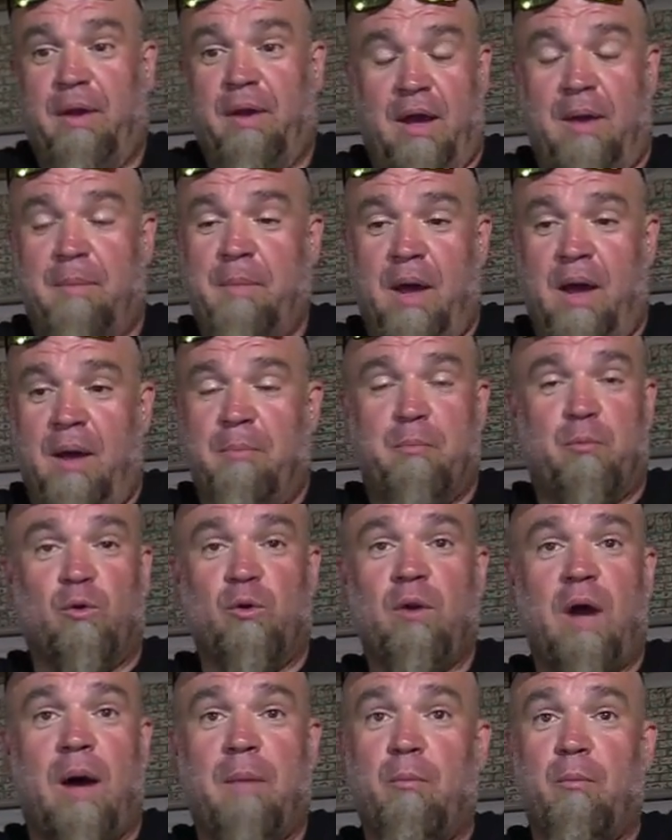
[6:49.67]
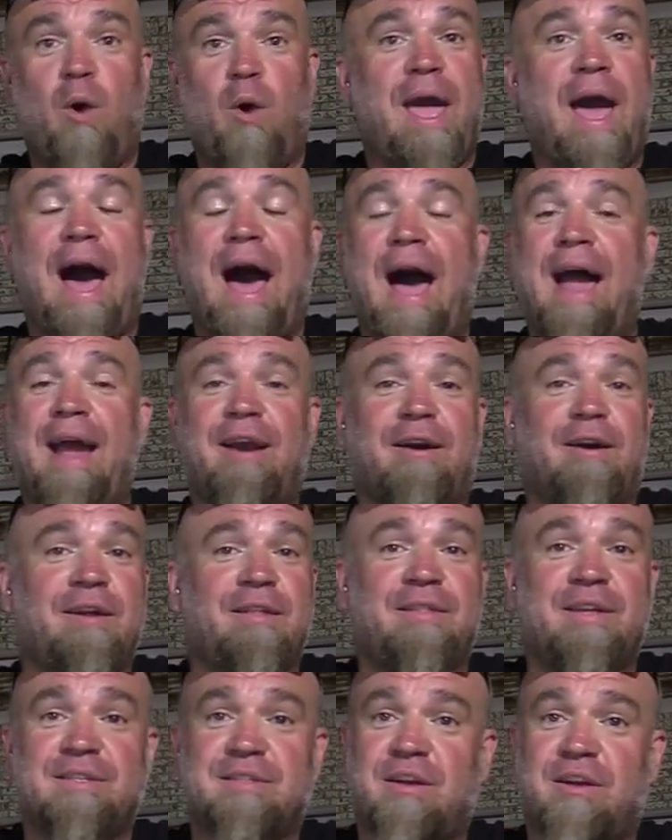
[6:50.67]
I'm, I'm, I'm way higher
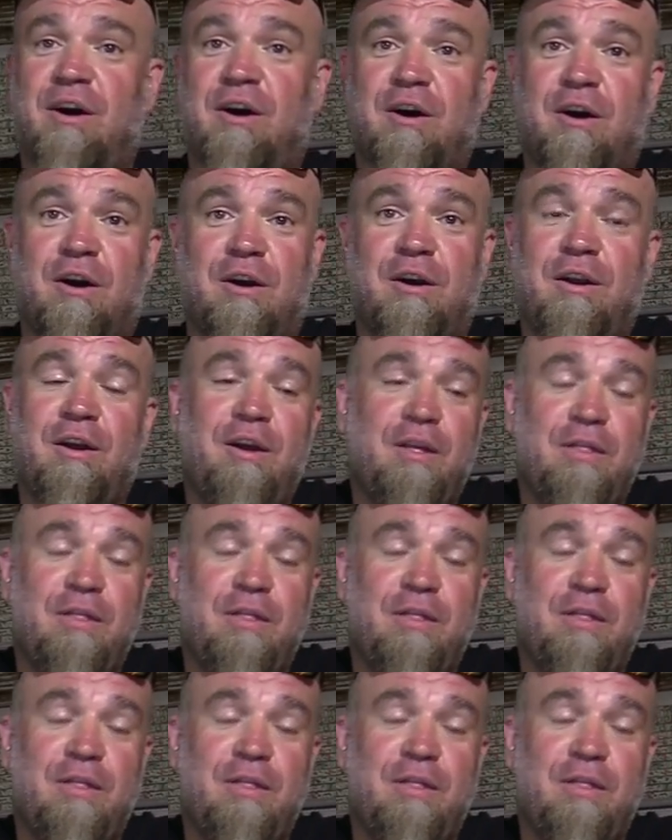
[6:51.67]
in this car.